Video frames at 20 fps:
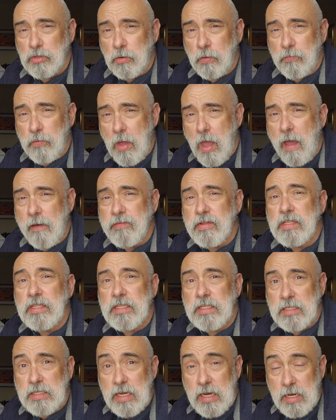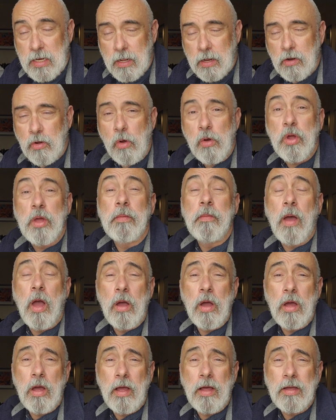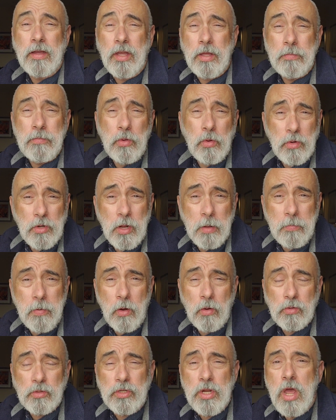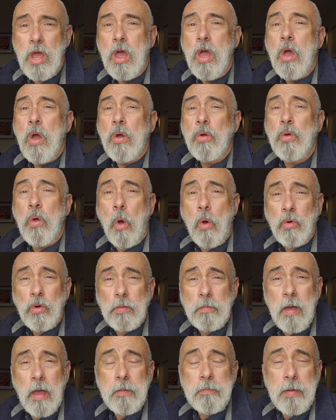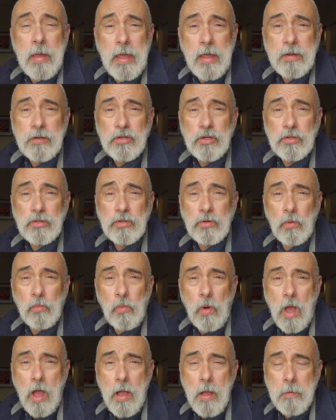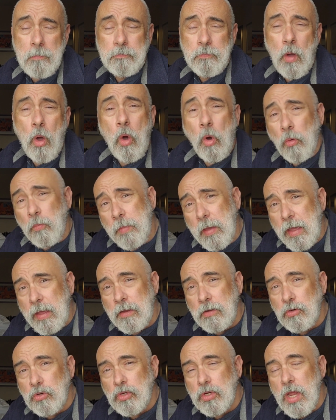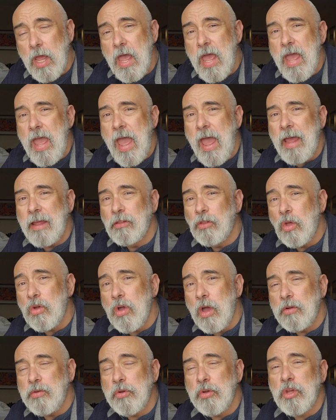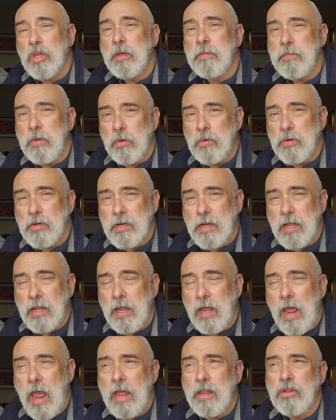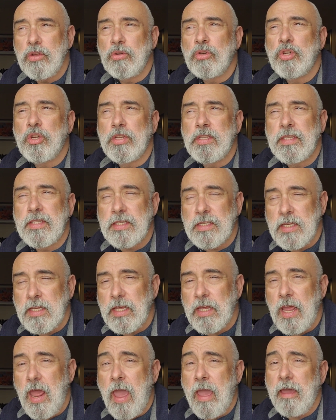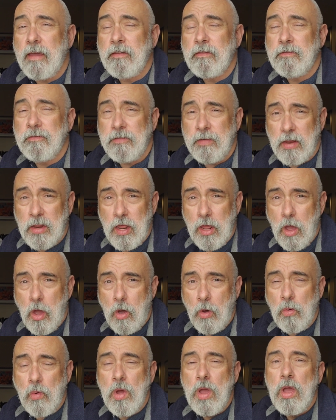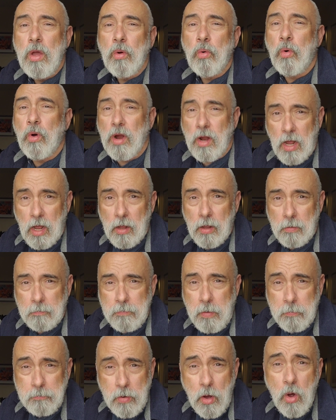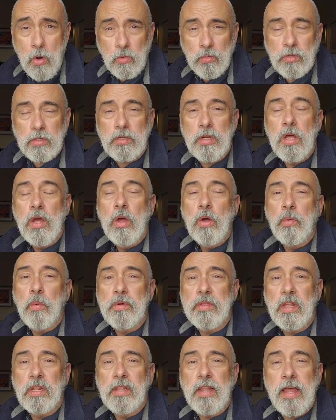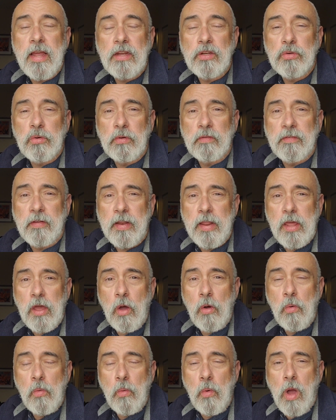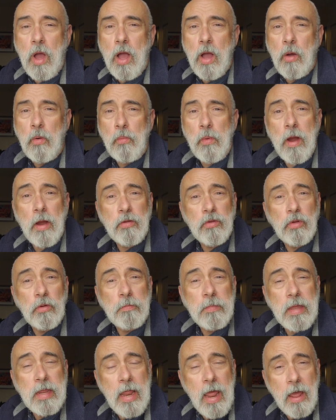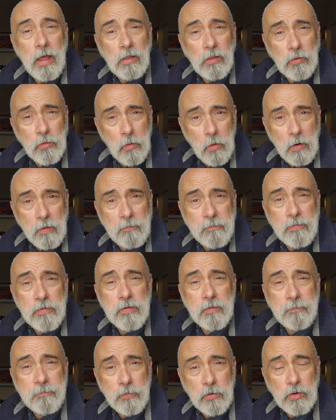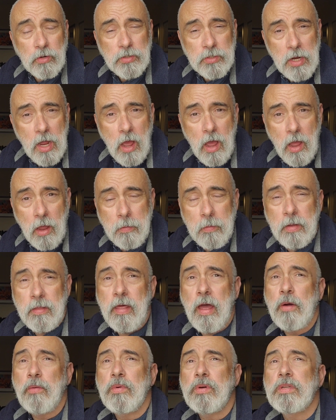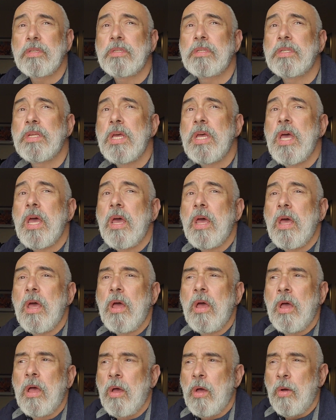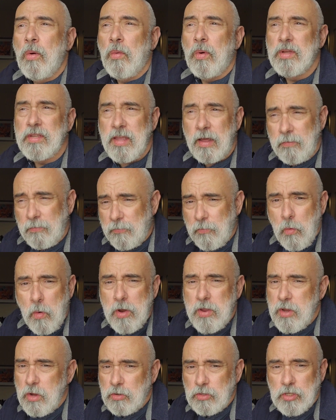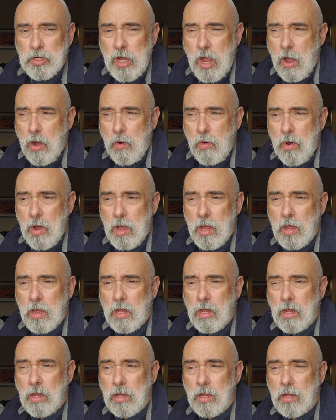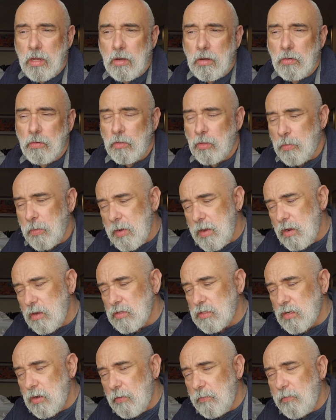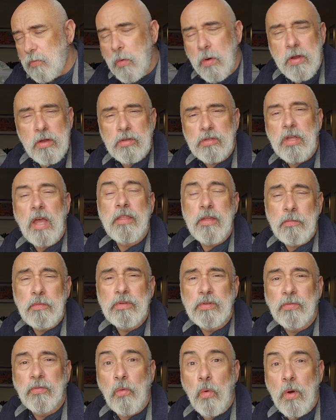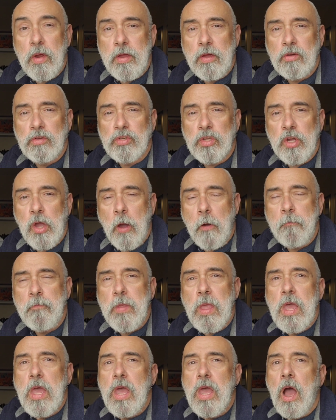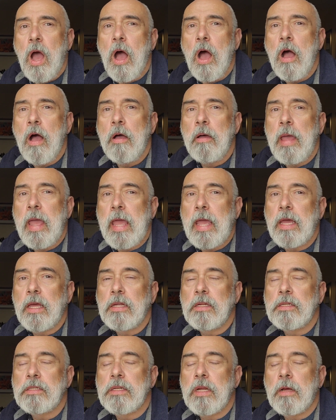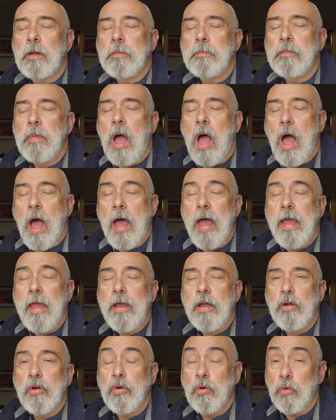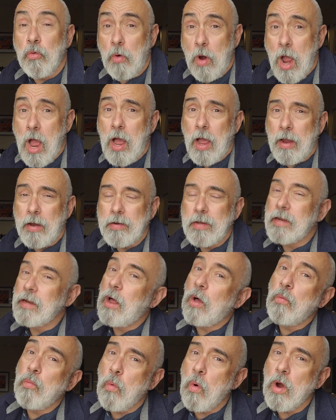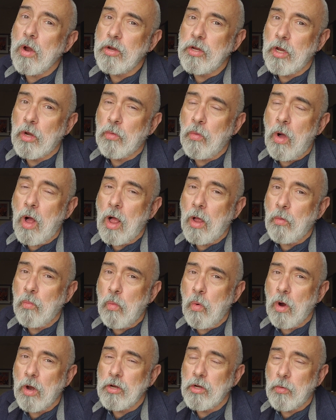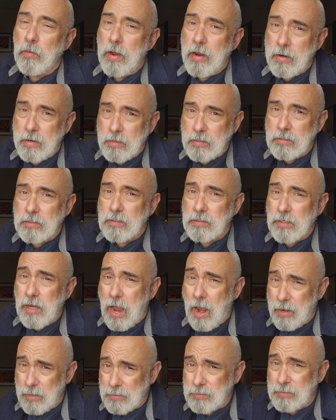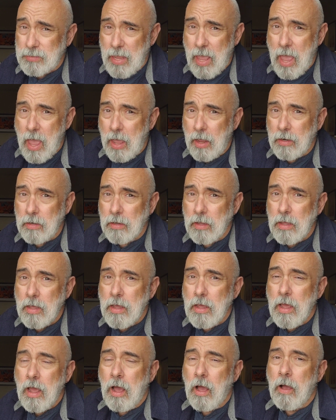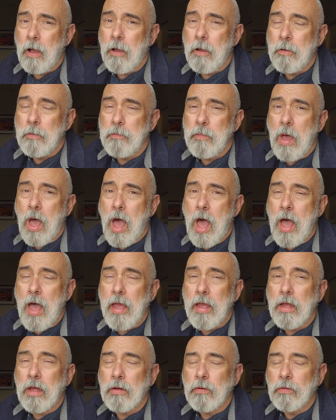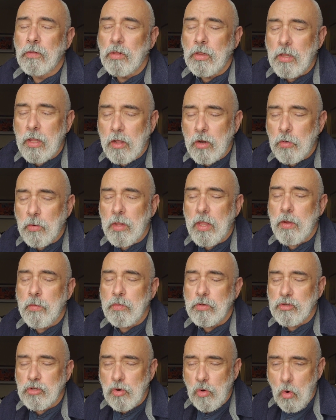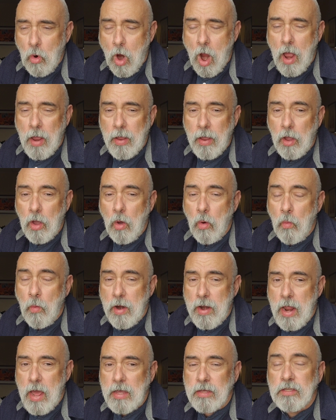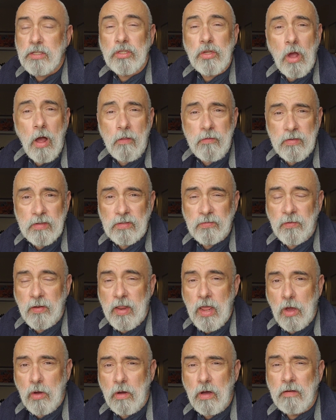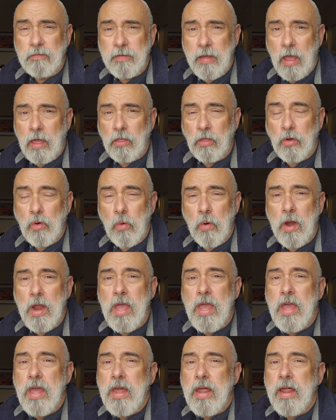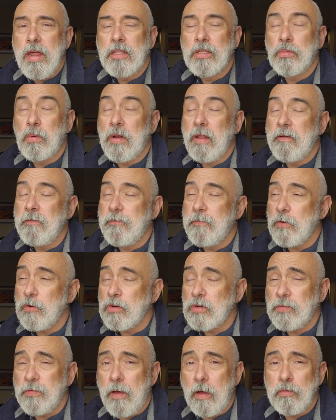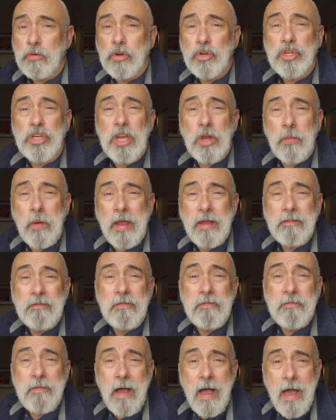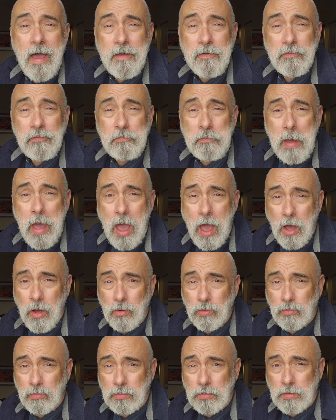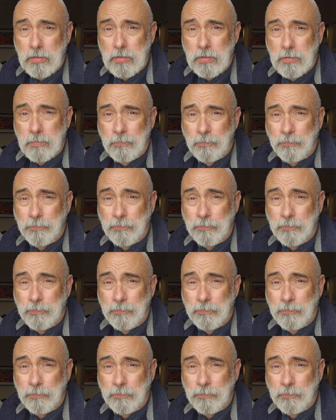So if you haven't seen it, or a community post, go to my page's homepage and look under community, and you should see a video or a post with a link to a video where you'll meet Eleanor for the first time. And that was that 4 years ago? Or 3 years ago? 4 years? I think it was 4 years ago. I cried, and I'll warn you, it is kind of sad. I literally was crying when I saw this video of Eleanor. It's when I first found her. She weighed 5 pounds.